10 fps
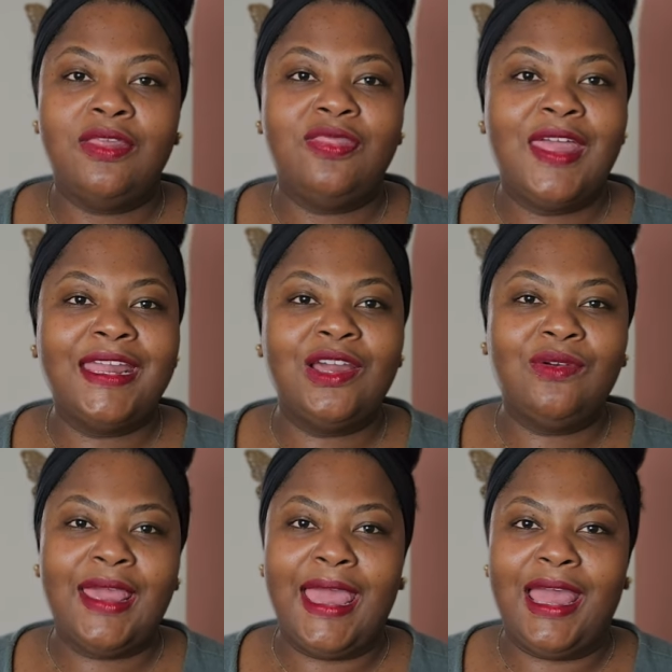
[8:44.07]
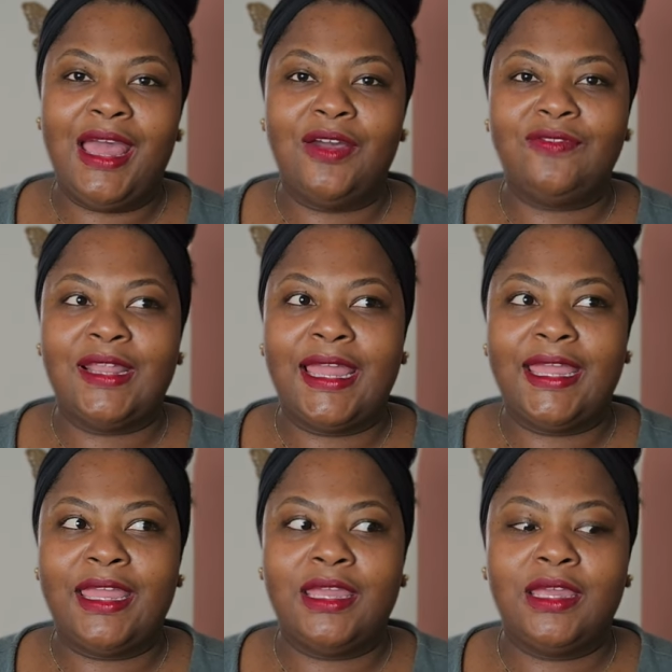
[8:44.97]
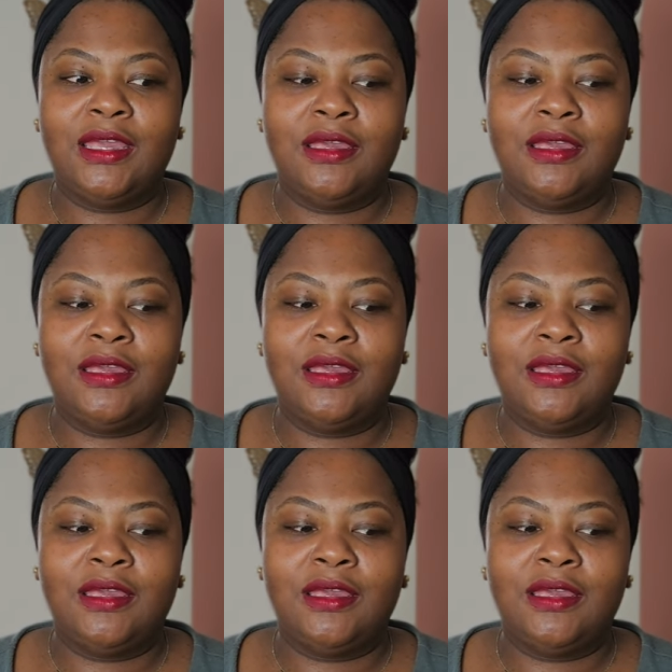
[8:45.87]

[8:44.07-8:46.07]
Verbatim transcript: they don't have, like,